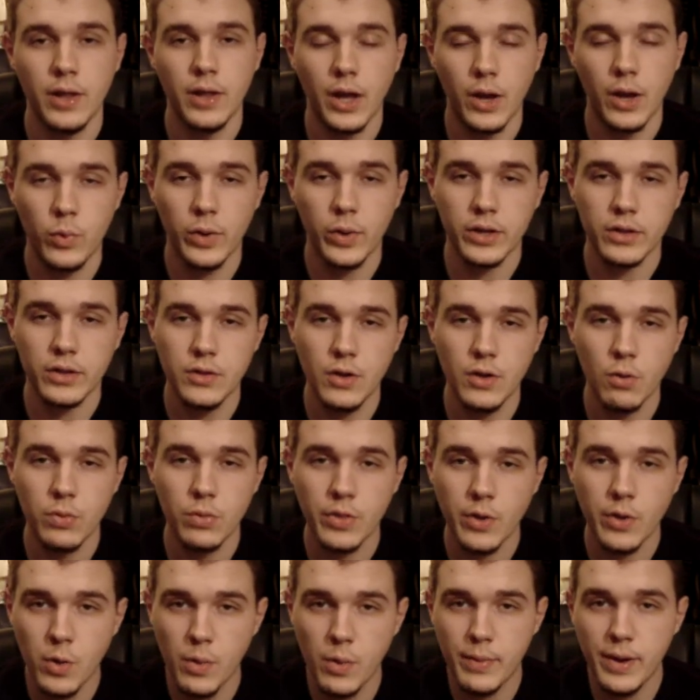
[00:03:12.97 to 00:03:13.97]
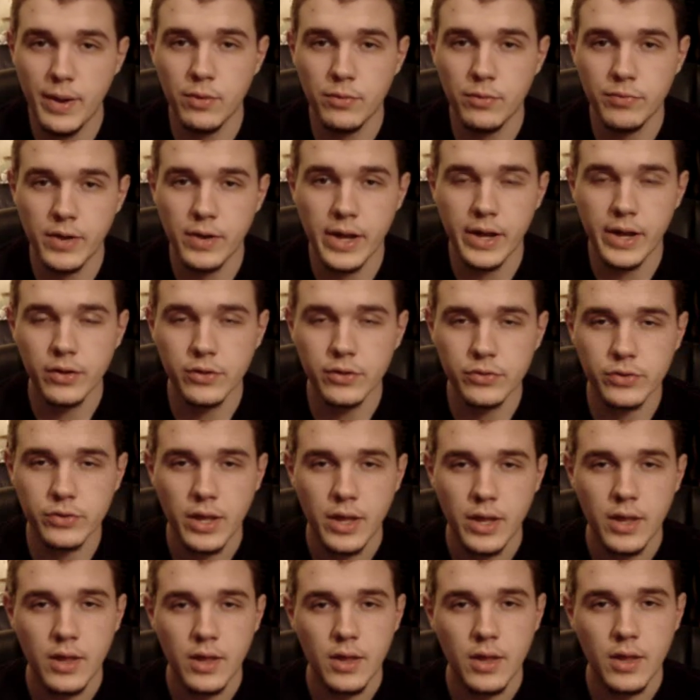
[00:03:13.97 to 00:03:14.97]
A quick note though about files:
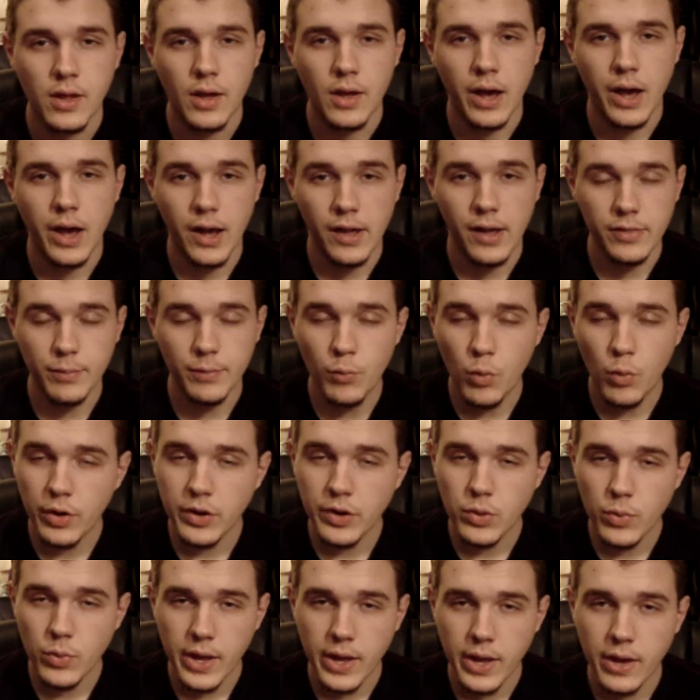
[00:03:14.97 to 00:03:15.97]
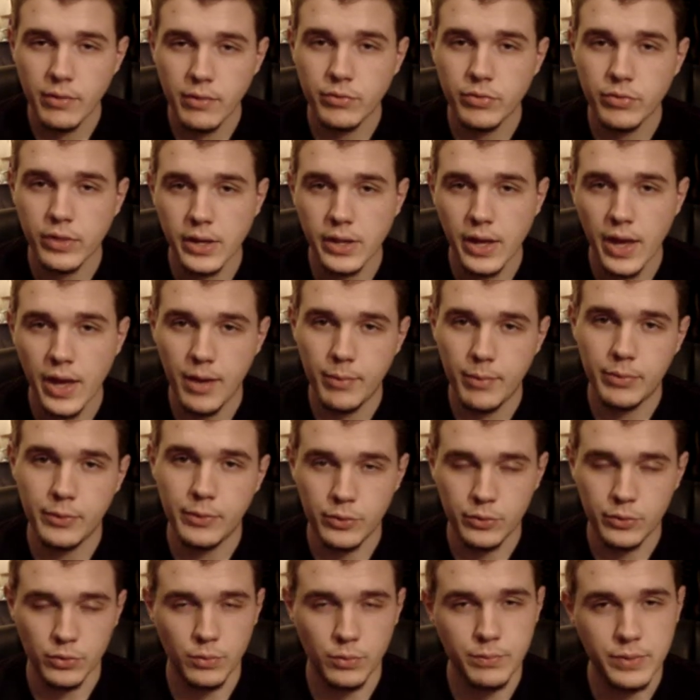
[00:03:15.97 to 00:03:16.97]
the more you have, the
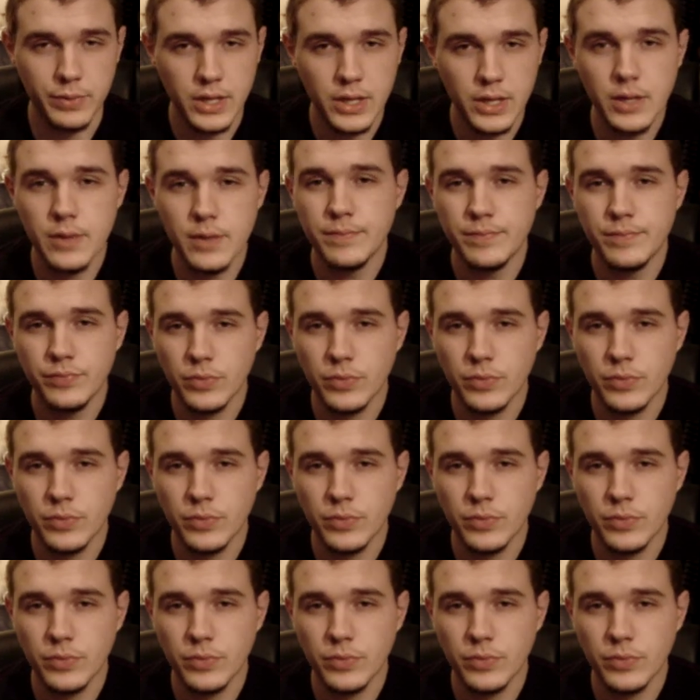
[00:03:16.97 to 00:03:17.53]
happier you'll be,